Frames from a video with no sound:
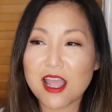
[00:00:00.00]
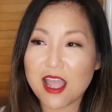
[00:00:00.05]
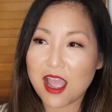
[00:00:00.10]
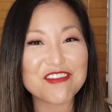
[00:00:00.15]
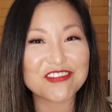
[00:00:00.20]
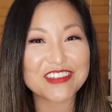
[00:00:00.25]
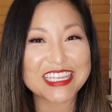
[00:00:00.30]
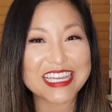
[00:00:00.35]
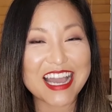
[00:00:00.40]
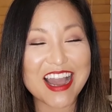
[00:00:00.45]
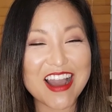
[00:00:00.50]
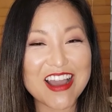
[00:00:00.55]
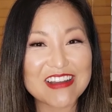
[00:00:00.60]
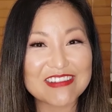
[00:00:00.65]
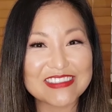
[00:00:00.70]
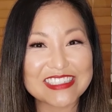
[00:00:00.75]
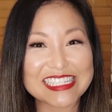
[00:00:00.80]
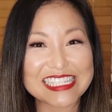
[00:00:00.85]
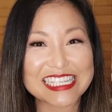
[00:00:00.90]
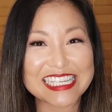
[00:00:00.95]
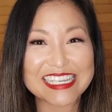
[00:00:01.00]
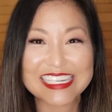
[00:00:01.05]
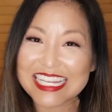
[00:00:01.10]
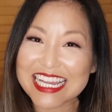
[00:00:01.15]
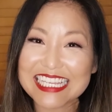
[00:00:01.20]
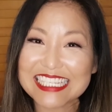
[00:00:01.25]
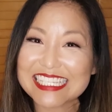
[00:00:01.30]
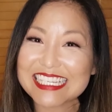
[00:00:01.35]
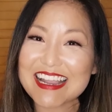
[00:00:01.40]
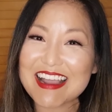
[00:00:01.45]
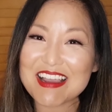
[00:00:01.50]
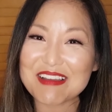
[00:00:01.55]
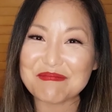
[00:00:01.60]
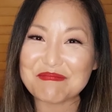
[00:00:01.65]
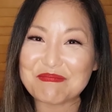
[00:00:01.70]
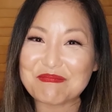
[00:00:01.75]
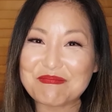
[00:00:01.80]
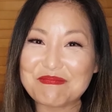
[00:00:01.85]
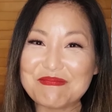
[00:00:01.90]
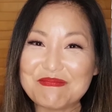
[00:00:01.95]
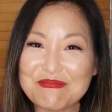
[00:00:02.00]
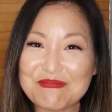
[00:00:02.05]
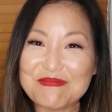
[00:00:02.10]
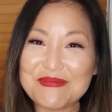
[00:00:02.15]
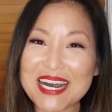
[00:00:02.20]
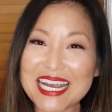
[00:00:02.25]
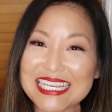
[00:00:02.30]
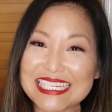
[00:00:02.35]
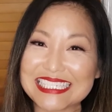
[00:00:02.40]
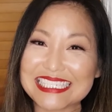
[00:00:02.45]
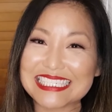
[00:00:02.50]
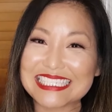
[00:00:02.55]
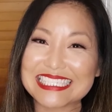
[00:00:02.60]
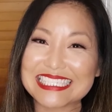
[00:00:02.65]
Hopefully I will see you next time. Bye.